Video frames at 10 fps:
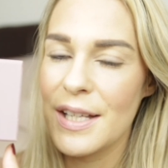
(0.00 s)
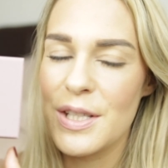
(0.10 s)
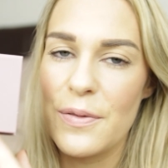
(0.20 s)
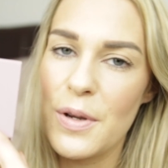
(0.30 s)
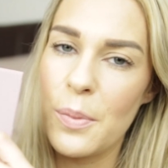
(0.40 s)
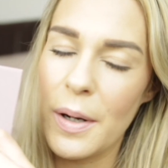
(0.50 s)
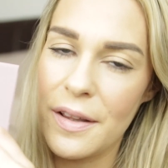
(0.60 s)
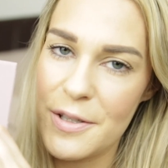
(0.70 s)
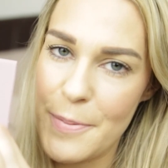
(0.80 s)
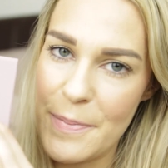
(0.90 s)
So if you're one
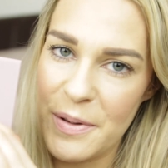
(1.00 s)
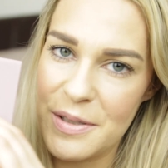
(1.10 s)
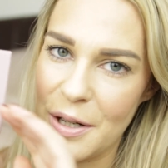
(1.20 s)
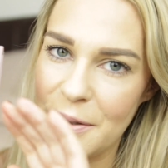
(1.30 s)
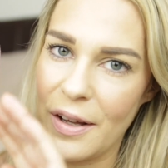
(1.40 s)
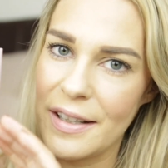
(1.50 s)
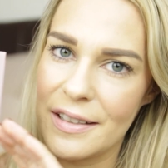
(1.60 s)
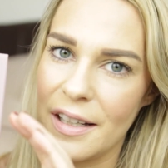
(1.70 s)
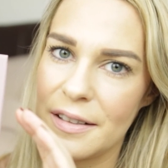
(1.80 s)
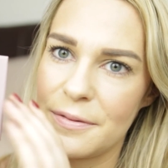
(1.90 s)
of those people that don't like
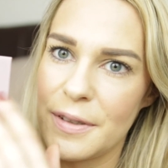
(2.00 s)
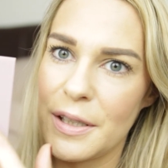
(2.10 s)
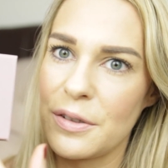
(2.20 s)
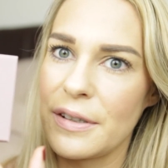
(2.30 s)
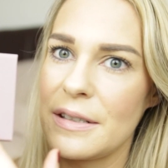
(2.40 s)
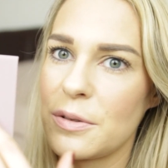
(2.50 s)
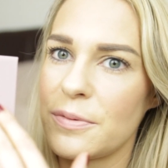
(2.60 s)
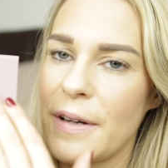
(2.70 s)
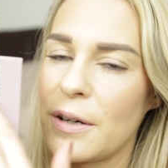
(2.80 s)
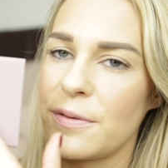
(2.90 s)
velour-y or
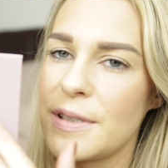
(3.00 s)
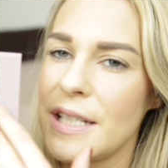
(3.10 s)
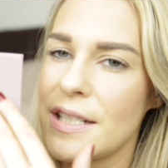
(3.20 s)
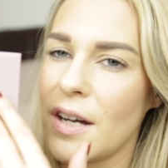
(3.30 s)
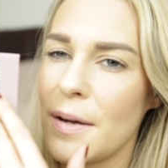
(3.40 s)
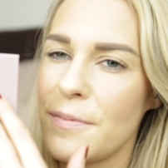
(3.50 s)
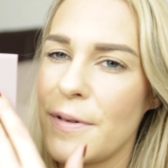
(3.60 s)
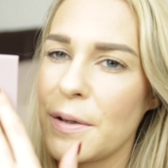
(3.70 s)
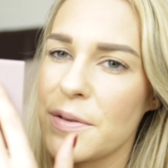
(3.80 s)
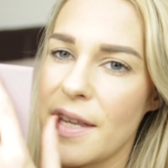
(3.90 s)
velvety type
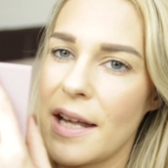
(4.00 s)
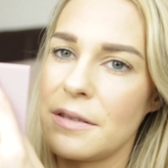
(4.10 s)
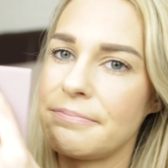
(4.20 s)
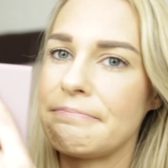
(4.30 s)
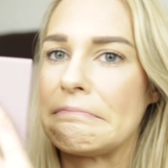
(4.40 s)
feels, then